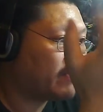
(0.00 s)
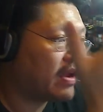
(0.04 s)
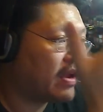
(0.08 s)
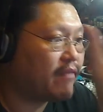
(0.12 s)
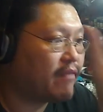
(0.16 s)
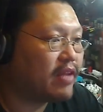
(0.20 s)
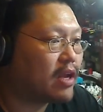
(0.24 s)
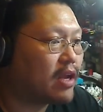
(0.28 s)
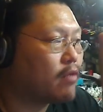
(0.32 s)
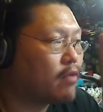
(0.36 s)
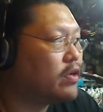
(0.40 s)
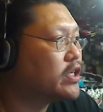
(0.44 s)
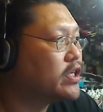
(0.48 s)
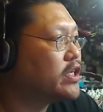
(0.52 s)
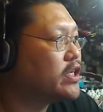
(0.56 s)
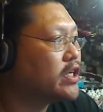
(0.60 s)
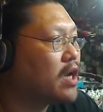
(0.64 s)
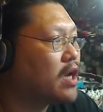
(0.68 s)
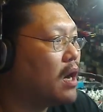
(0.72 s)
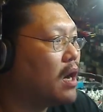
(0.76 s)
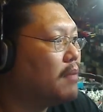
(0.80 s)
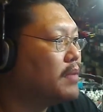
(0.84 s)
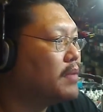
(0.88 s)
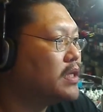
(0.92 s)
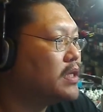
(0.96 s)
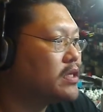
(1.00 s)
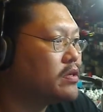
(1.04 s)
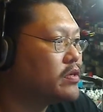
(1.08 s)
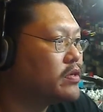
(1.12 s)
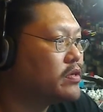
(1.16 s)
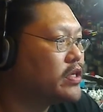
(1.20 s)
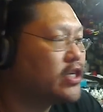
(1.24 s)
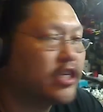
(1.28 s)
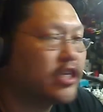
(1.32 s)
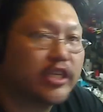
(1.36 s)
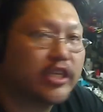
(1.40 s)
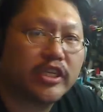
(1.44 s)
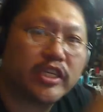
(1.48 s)
If you have any questions,
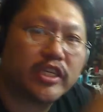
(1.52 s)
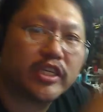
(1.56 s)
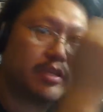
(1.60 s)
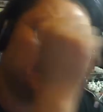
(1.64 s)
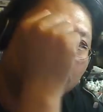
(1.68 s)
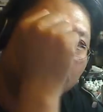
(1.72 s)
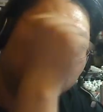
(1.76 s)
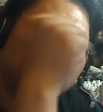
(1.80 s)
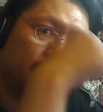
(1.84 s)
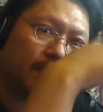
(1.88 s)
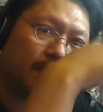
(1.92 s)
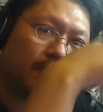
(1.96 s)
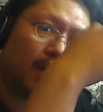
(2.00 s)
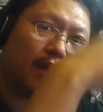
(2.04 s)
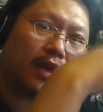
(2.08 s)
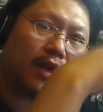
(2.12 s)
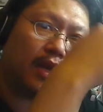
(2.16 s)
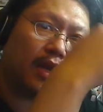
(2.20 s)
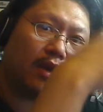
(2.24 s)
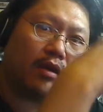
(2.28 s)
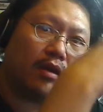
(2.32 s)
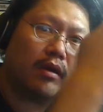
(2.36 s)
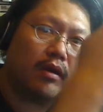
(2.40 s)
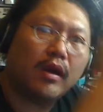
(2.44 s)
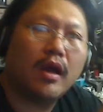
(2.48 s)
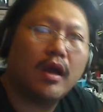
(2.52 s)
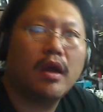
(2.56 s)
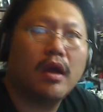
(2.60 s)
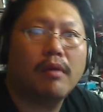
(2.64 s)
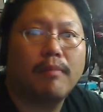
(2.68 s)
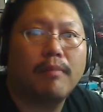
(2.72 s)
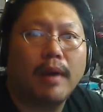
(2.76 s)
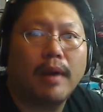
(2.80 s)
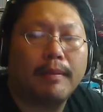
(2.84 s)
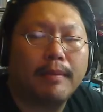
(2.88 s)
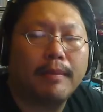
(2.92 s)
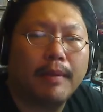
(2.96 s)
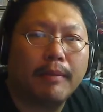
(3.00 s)
comments, or suggestions, put them down here.
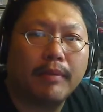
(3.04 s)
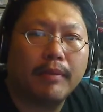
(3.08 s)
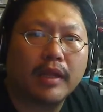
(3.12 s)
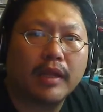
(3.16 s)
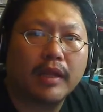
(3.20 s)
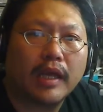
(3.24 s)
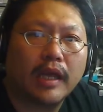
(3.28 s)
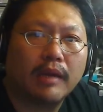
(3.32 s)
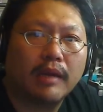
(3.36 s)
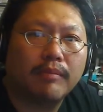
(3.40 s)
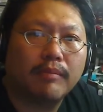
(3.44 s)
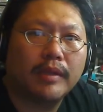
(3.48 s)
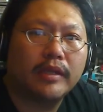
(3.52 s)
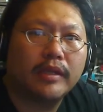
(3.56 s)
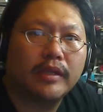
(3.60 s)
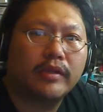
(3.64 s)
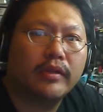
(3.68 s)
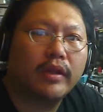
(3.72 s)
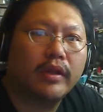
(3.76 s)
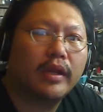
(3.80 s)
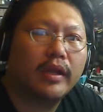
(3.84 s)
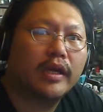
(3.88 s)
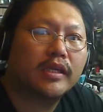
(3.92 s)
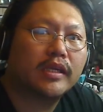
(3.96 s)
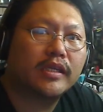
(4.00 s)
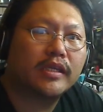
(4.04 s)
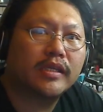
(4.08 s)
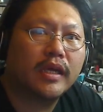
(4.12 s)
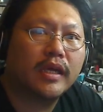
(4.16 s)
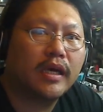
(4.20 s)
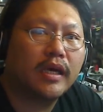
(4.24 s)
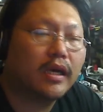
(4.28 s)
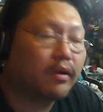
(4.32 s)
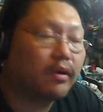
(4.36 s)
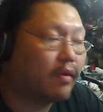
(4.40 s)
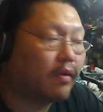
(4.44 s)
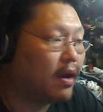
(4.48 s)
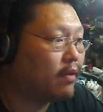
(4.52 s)
Might be able to get them into the
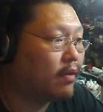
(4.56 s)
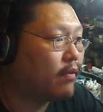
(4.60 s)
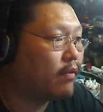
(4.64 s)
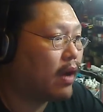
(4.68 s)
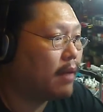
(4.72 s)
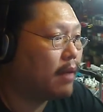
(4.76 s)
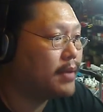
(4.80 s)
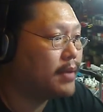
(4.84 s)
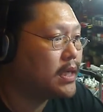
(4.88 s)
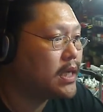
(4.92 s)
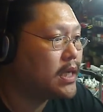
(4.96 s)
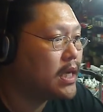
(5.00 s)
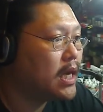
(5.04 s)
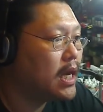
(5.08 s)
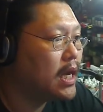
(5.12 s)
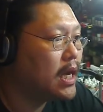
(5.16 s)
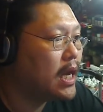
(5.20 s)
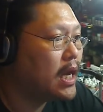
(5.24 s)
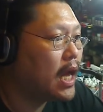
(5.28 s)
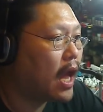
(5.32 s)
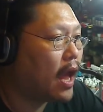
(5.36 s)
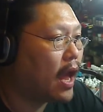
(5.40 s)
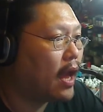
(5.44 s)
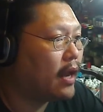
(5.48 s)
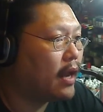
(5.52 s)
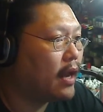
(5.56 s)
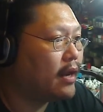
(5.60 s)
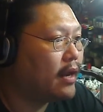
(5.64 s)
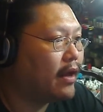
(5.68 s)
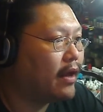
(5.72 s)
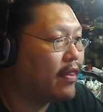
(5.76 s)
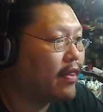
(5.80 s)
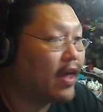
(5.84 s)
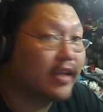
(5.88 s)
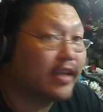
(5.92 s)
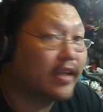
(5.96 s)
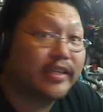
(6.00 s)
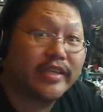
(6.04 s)
next round robin.
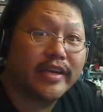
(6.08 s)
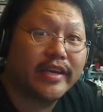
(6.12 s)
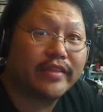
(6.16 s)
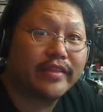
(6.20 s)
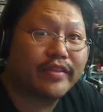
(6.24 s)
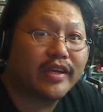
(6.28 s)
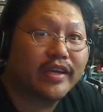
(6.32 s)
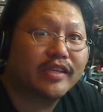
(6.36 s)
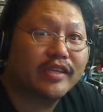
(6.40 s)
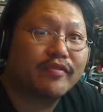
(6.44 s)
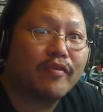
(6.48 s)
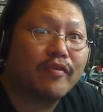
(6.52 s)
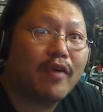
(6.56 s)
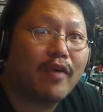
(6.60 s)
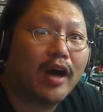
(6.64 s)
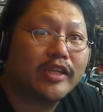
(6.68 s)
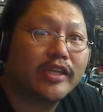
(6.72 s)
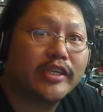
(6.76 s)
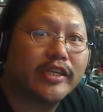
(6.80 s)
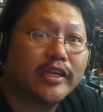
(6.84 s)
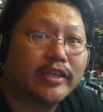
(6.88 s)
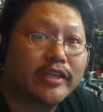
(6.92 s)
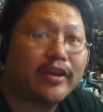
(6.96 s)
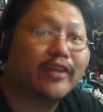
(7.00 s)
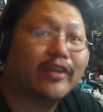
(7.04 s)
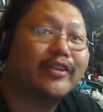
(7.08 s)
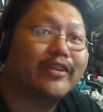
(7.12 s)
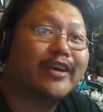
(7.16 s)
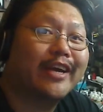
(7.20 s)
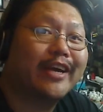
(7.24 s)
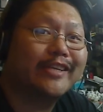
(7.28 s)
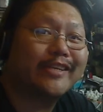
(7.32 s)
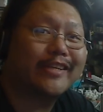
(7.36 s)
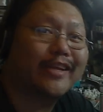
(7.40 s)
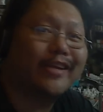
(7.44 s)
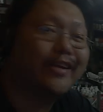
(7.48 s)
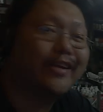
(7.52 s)
And that's it. Thanks for watching. Talk to